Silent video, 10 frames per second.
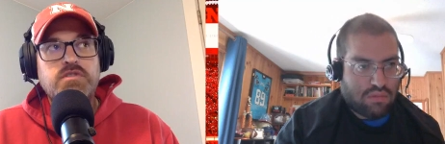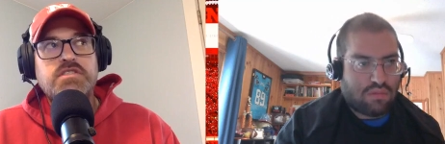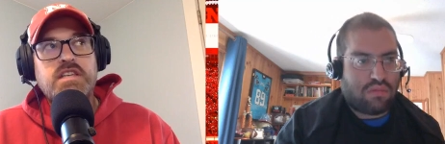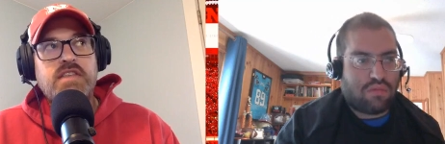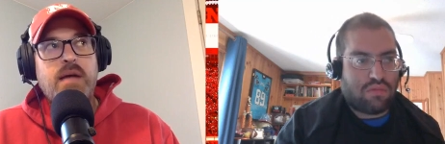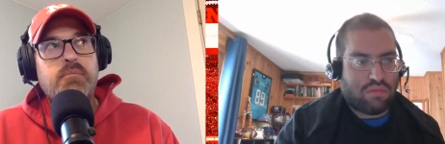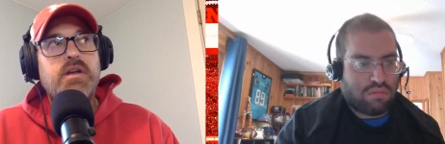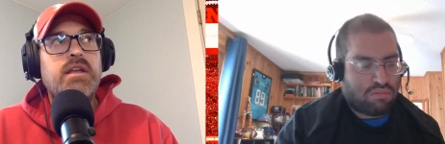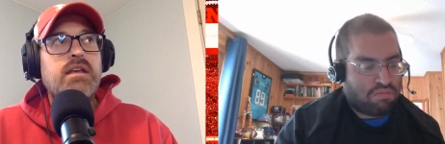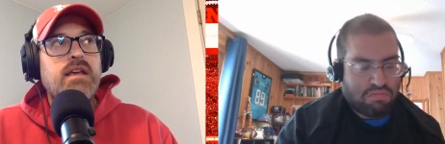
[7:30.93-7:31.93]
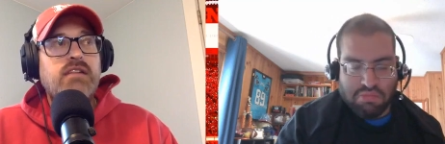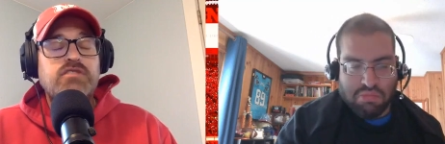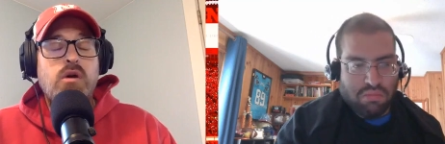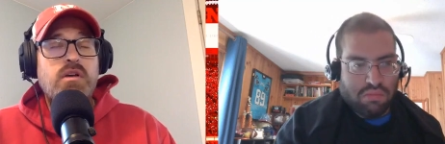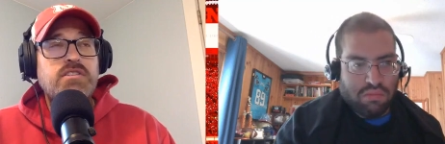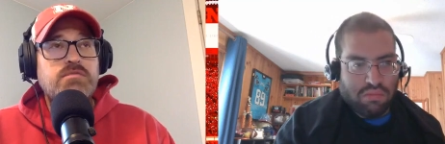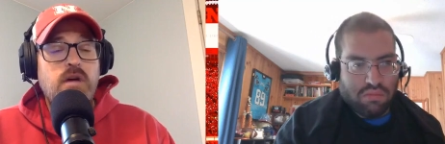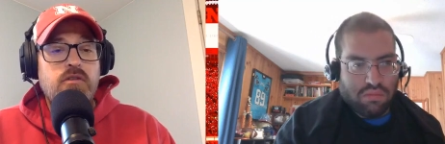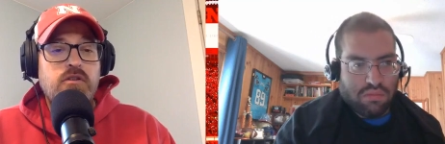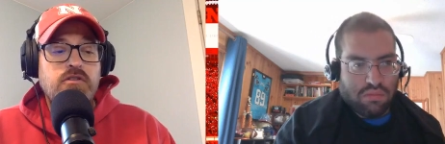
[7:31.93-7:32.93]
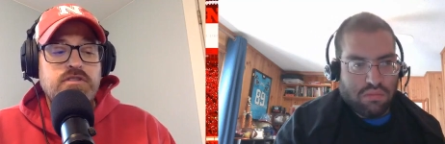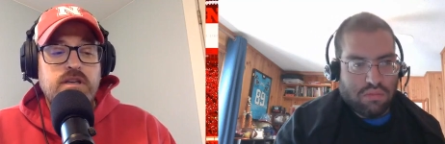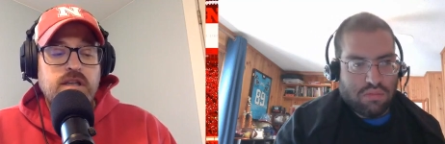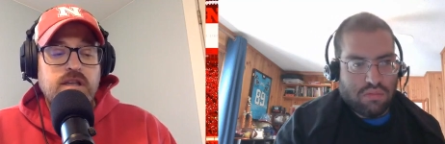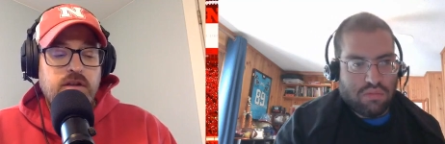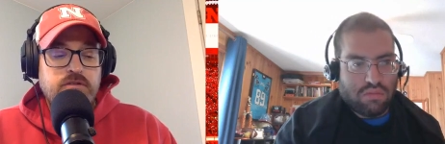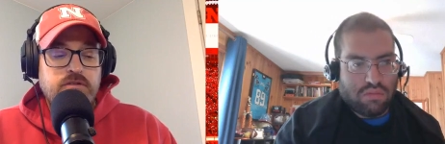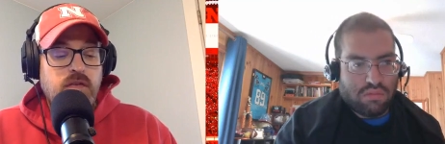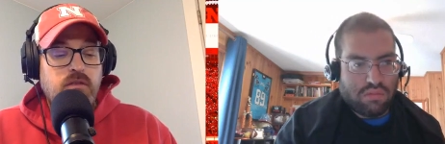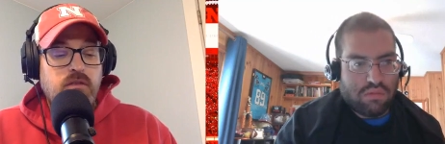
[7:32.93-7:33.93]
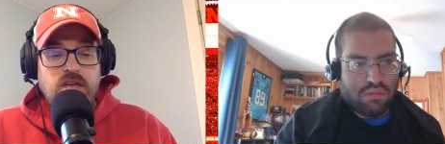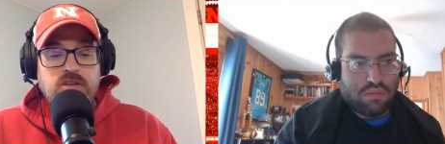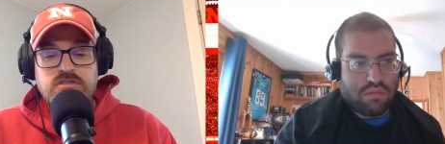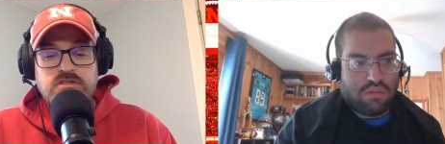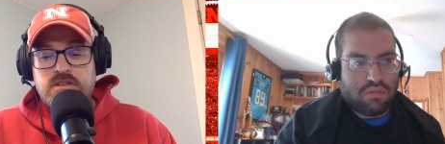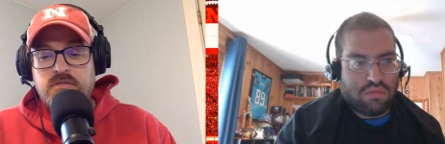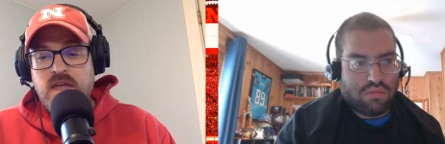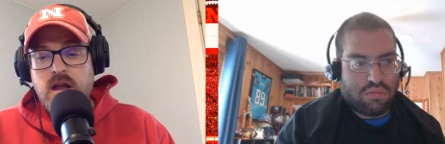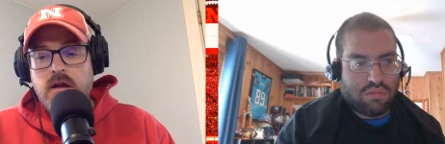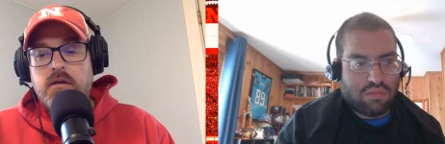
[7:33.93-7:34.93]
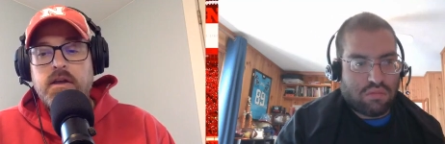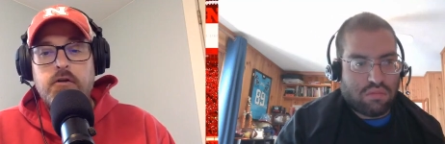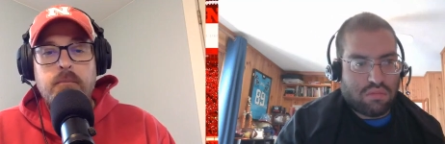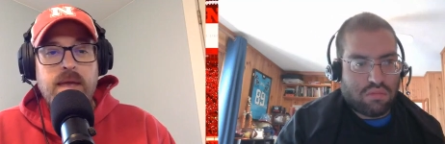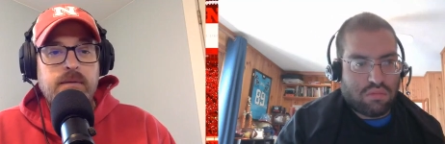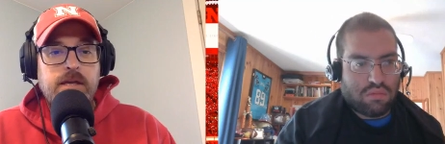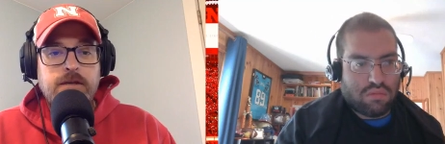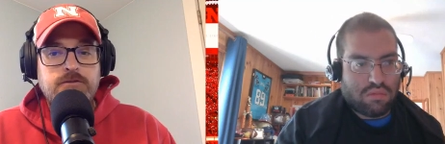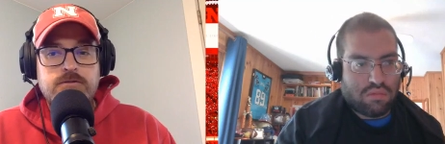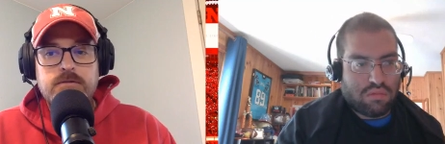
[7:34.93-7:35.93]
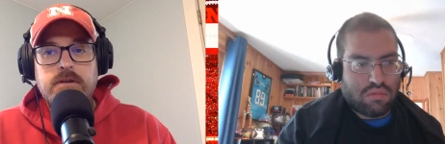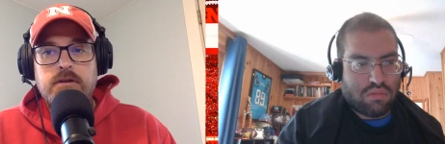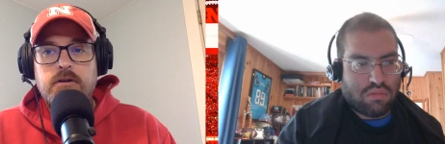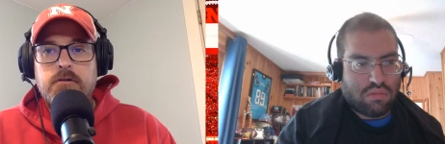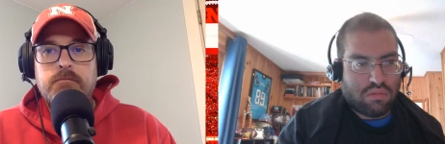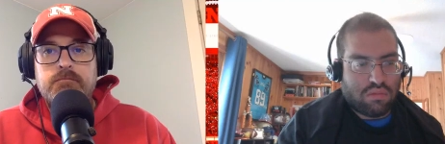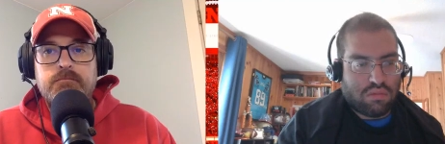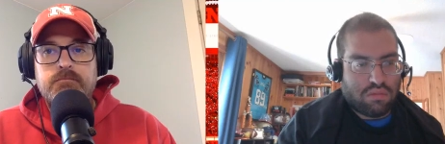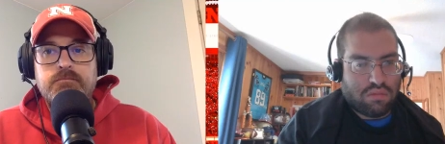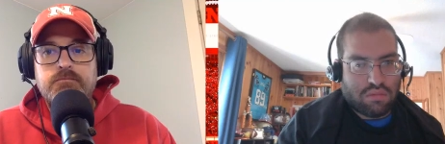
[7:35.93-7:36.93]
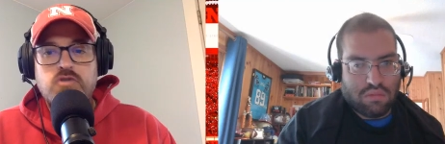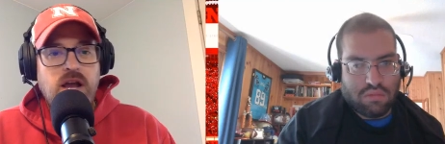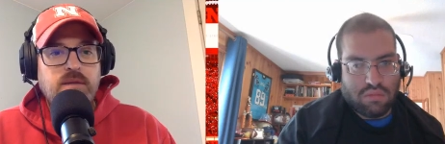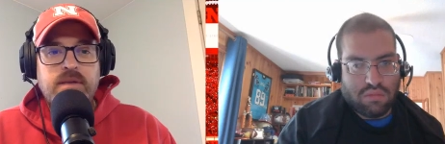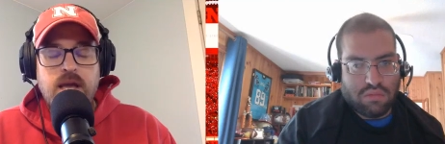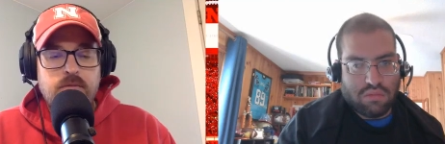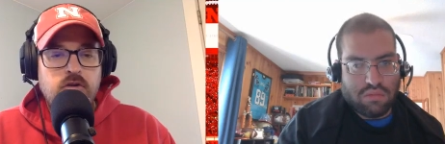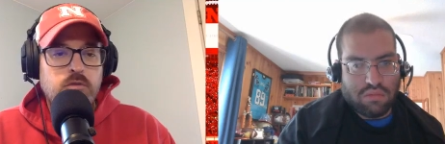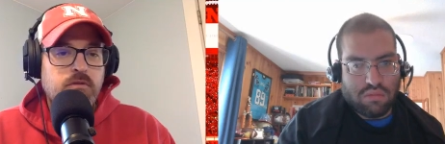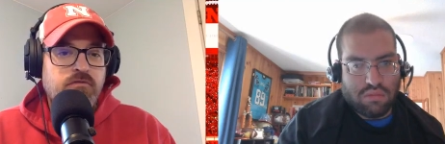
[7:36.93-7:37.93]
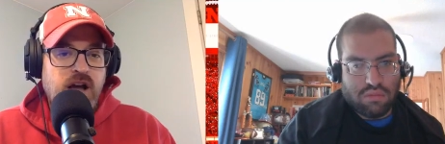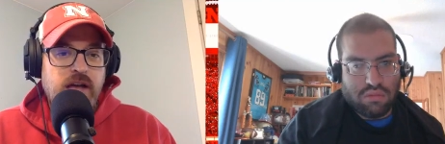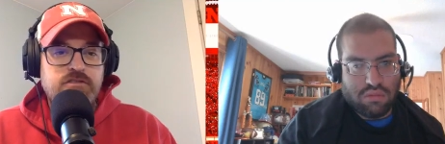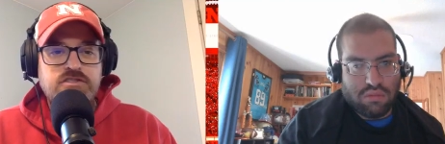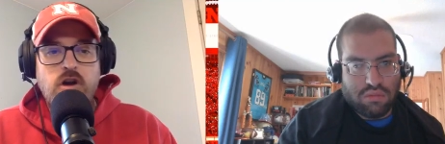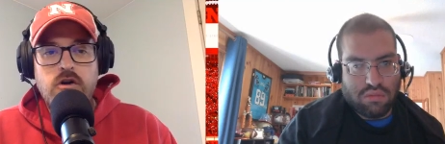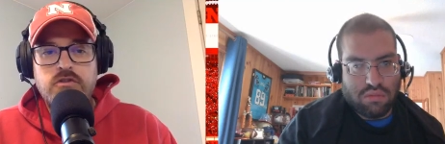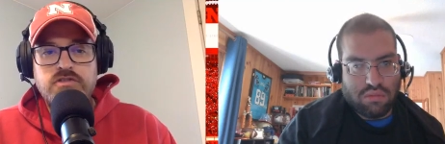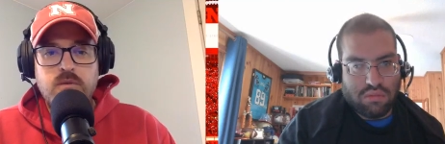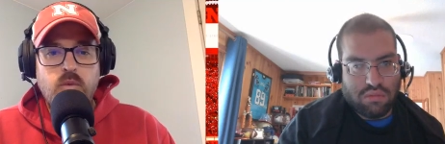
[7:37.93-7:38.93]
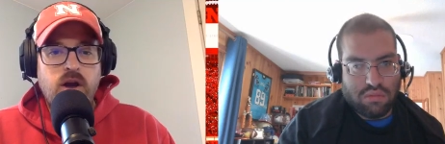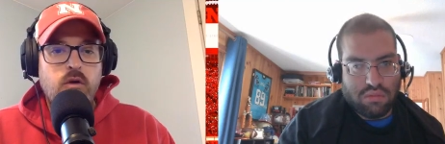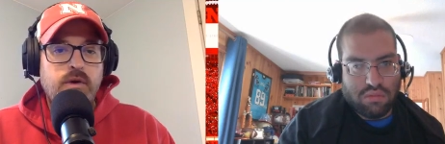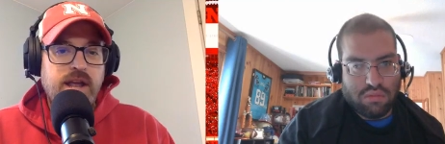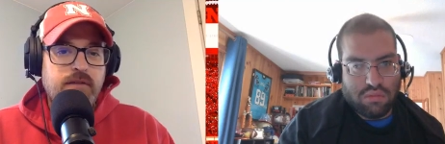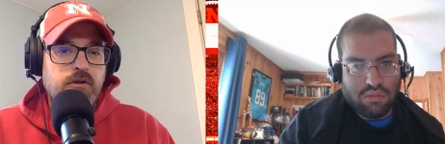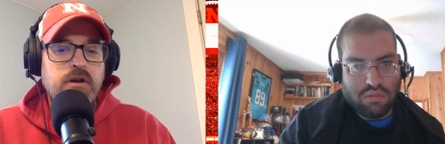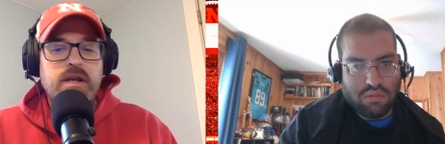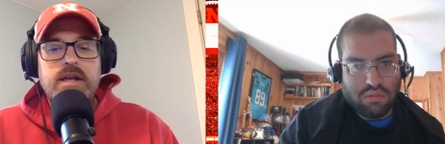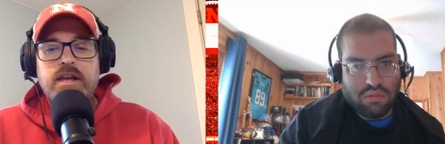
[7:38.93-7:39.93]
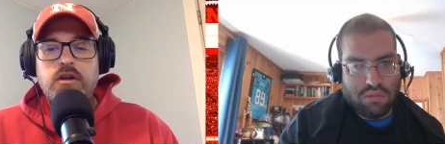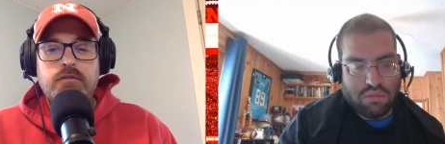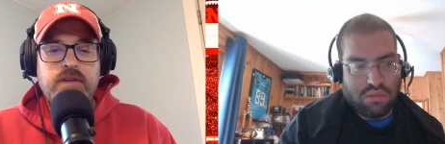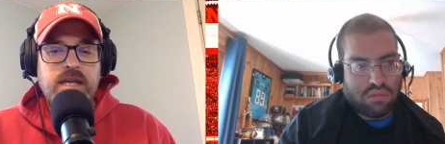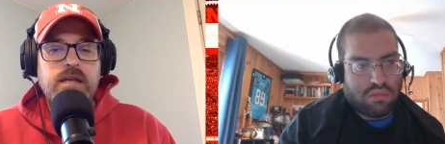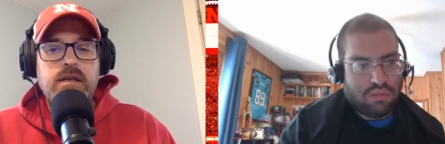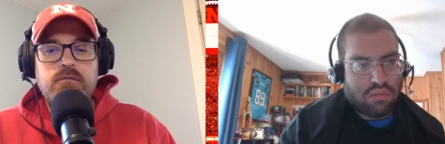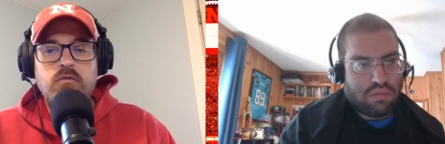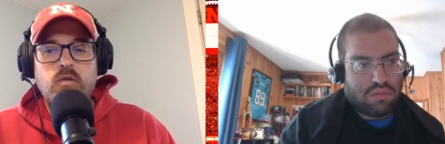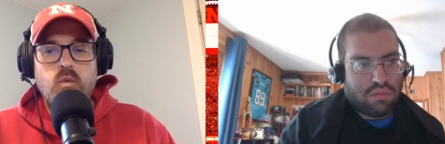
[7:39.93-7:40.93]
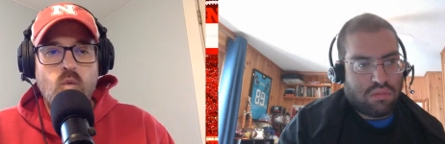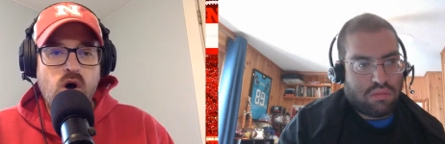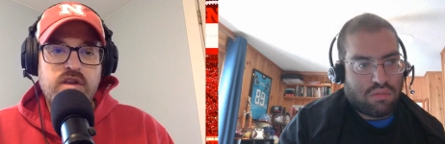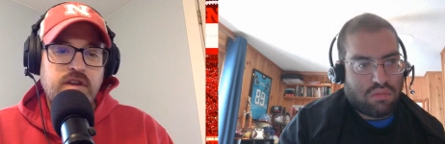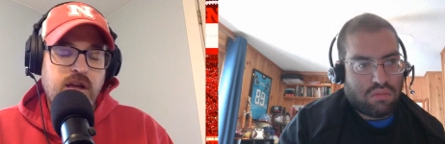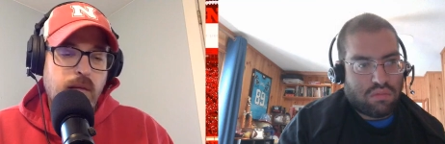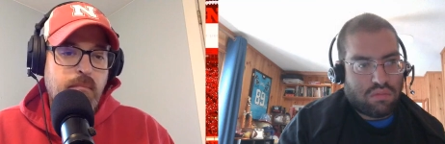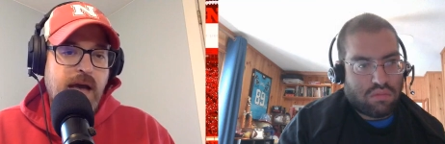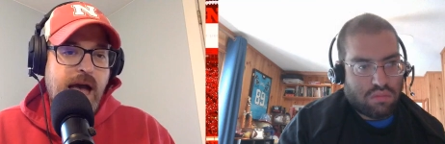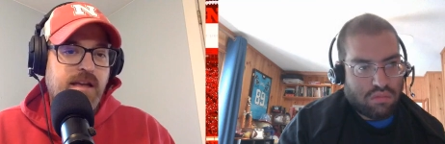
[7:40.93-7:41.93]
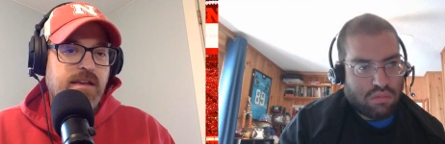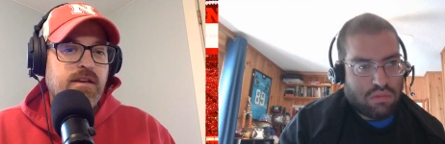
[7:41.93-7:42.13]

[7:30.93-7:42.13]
Speaker 1: see that. But if Logan Smothers, you know, say that the interest isn't there, you know, maybe he's, you know, trying to become a group of five starter somewhere, whatever, you know, if he wanted to come back,